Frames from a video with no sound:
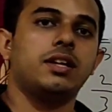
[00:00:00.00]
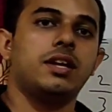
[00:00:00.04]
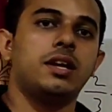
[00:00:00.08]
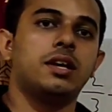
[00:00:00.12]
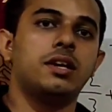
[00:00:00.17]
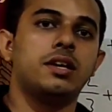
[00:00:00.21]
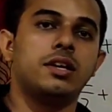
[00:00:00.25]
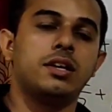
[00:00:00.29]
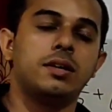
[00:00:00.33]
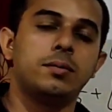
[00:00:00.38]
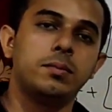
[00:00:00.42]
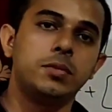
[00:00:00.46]

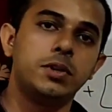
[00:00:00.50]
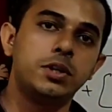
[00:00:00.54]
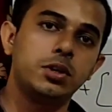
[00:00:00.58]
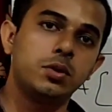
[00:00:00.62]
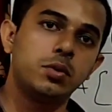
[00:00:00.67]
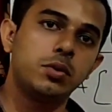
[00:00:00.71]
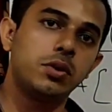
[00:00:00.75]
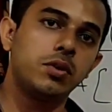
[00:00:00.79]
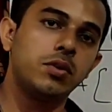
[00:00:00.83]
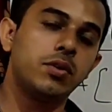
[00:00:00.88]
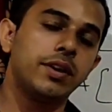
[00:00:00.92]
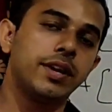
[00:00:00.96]
and meet
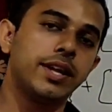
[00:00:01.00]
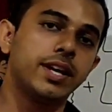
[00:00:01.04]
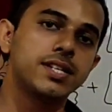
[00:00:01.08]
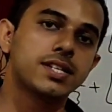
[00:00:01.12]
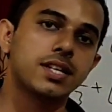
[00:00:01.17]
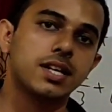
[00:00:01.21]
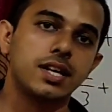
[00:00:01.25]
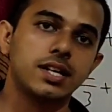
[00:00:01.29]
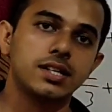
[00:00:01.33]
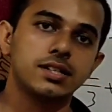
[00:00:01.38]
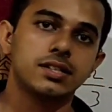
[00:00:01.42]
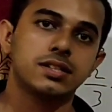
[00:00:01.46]
you in our next
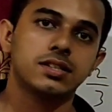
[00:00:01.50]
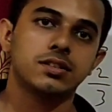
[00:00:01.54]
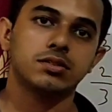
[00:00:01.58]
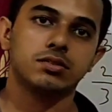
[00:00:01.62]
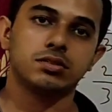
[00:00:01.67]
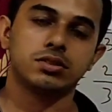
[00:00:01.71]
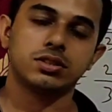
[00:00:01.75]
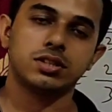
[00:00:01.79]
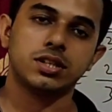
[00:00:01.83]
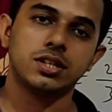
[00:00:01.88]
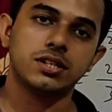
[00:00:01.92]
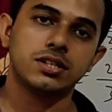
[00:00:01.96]
class. So
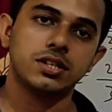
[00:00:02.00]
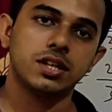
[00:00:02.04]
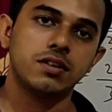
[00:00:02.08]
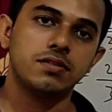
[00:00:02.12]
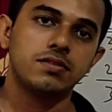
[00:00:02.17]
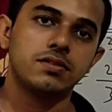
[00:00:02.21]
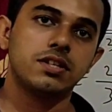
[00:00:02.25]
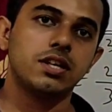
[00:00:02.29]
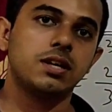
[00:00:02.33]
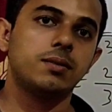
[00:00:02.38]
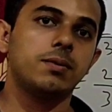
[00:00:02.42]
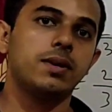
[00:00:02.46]
stay safe,
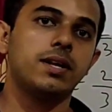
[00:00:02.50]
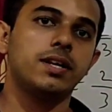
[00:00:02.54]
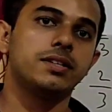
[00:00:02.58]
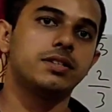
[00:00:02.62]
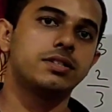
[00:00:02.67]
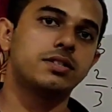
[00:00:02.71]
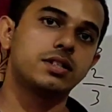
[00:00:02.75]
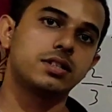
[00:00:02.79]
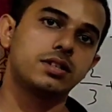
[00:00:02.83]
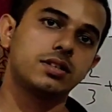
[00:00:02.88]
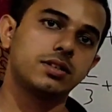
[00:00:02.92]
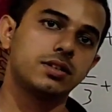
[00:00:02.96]
stay
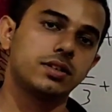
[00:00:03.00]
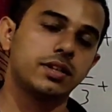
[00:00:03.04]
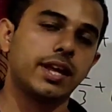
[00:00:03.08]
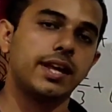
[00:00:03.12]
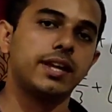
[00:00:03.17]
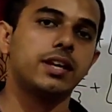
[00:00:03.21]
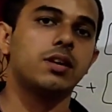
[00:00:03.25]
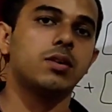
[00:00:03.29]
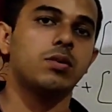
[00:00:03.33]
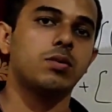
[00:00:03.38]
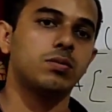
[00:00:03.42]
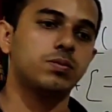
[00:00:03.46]
blessed.
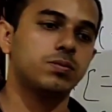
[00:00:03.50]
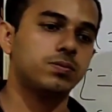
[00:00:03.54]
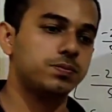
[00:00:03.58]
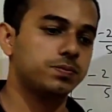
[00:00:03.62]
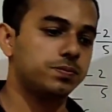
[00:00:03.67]
Thank you.